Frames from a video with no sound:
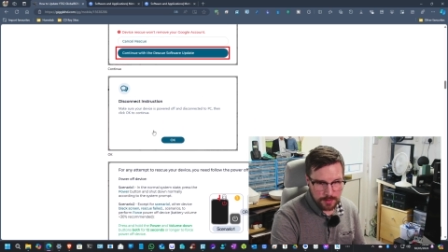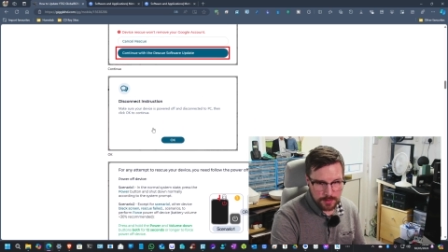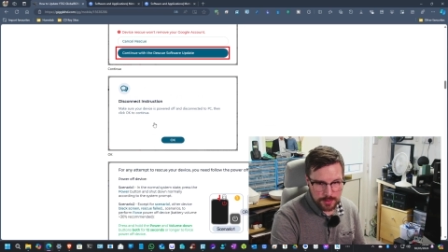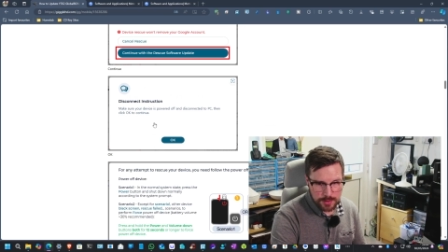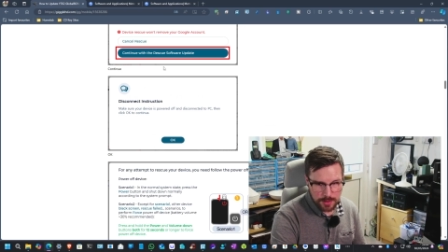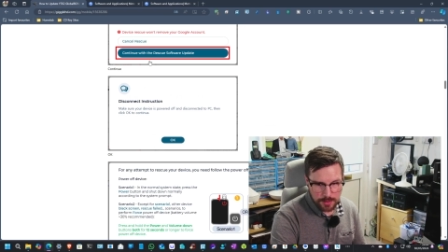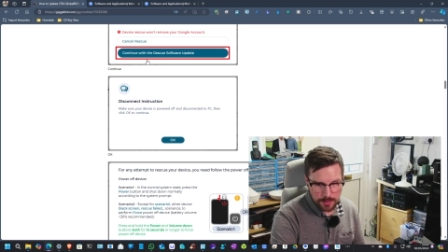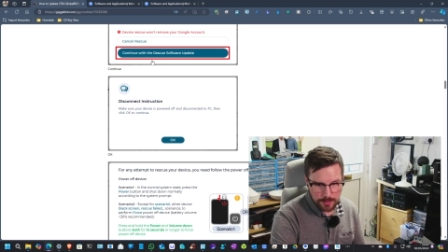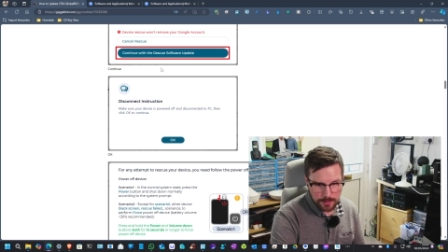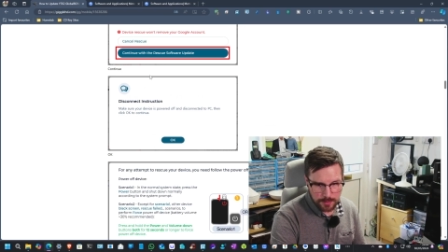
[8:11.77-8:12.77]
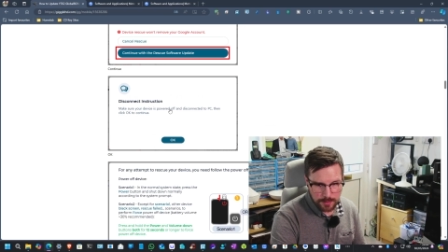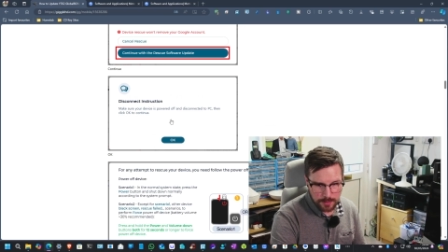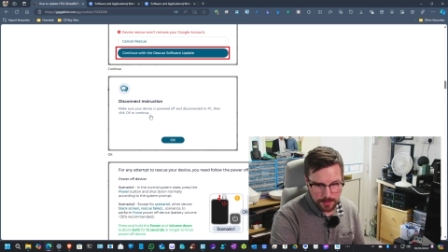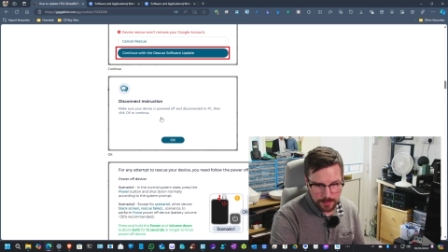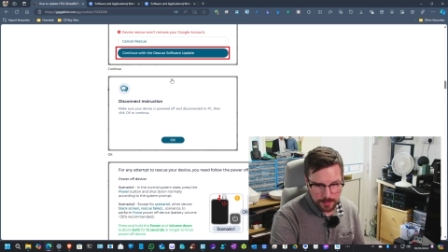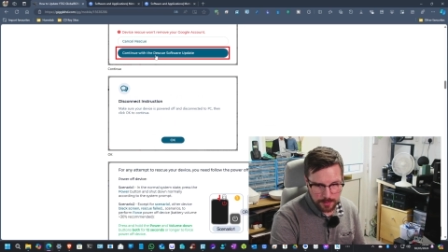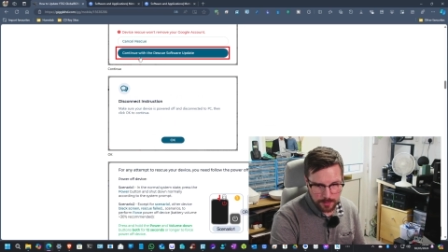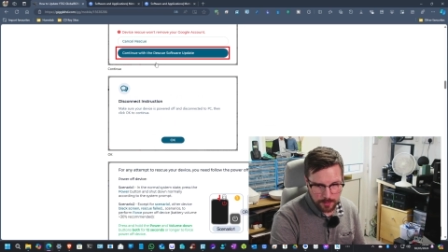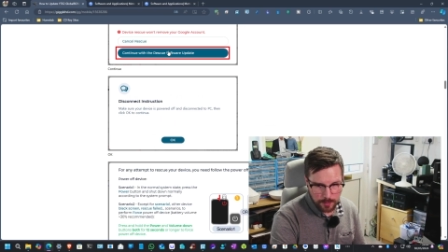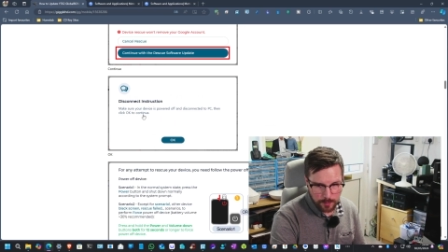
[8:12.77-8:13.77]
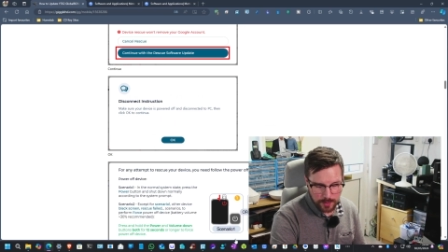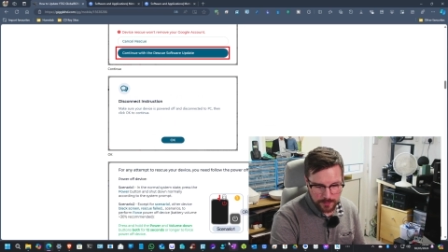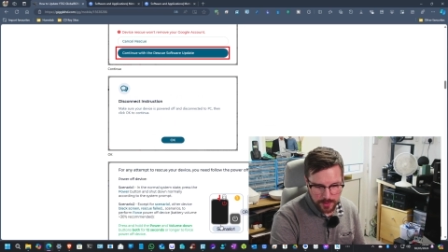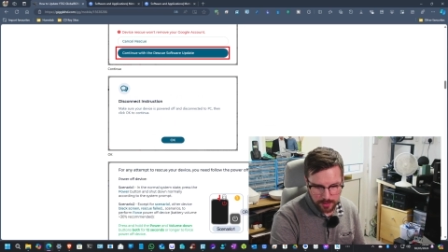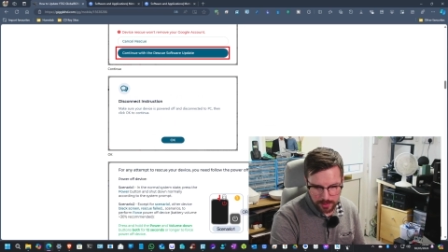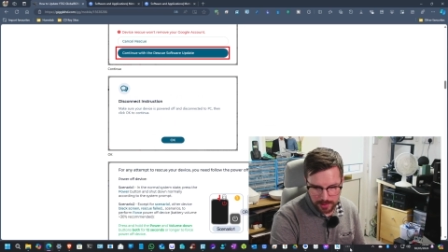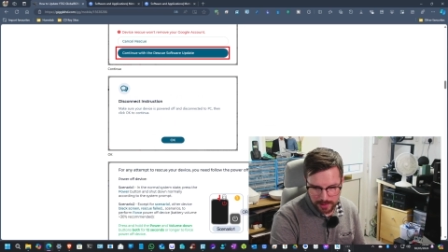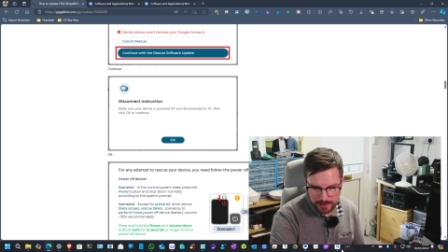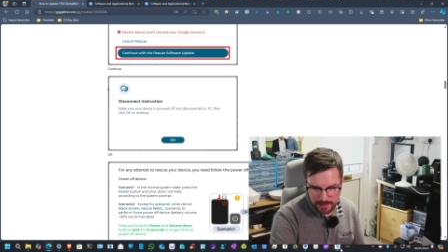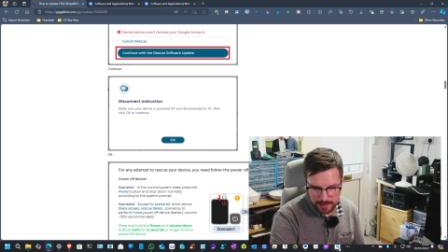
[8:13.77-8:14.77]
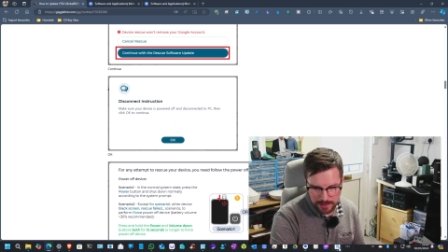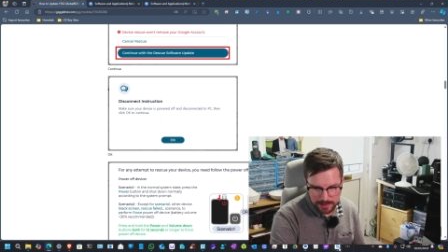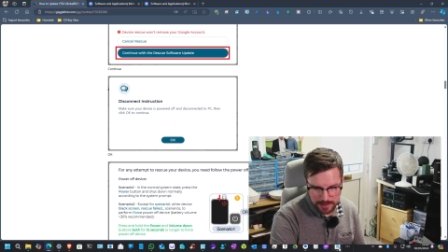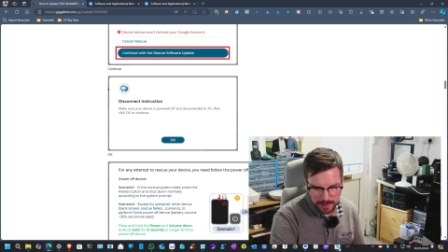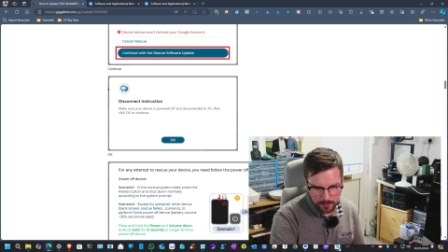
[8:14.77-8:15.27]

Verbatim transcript: So we've not clicked anything yet.